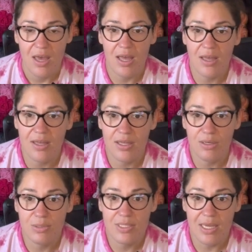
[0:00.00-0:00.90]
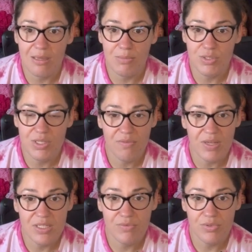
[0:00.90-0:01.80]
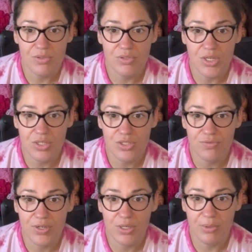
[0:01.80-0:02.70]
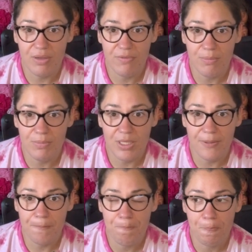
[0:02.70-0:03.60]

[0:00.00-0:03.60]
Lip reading: It was a music festival not too far away from me.